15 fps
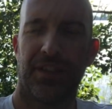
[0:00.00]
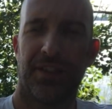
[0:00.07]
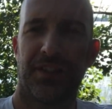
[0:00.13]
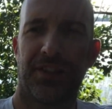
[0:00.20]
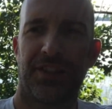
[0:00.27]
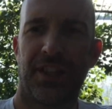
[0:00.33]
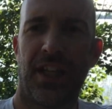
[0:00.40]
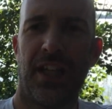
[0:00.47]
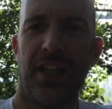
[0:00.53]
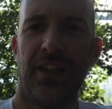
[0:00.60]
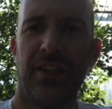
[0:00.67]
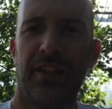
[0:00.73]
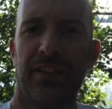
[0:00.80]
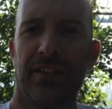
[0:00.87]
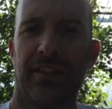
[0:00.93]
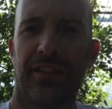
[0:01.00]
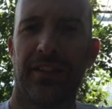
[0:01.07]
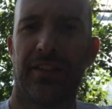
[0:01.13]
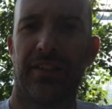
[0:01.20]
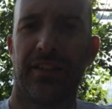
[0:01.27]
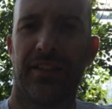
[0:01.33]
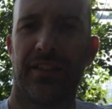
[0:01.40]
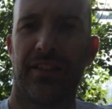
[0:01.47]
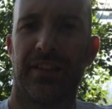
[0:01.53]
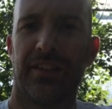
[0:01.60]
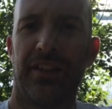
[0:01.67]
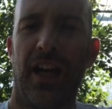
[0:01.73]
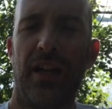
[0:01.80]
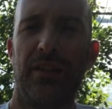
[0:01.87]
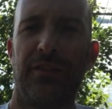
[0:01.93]
So
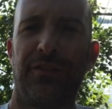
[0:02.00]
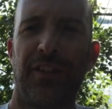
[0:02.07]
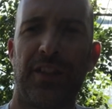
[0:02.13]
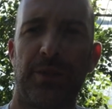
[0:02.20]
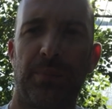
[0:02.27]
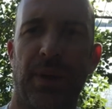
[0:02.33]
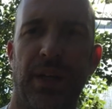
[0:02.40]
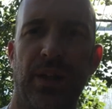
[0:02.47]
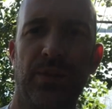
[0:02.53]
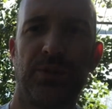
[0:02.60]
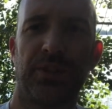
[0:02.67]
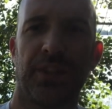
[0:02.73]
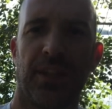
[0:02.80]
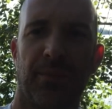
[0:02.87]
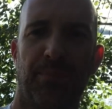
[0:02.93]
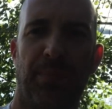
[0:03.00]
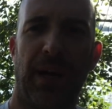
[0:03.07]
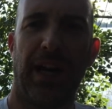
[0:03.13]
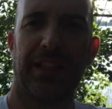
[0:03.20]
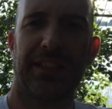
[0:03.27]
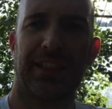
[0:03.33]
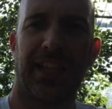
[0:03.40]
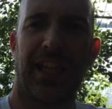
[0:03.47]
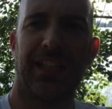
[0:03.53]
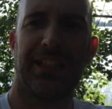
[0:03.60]
no fish poles, but a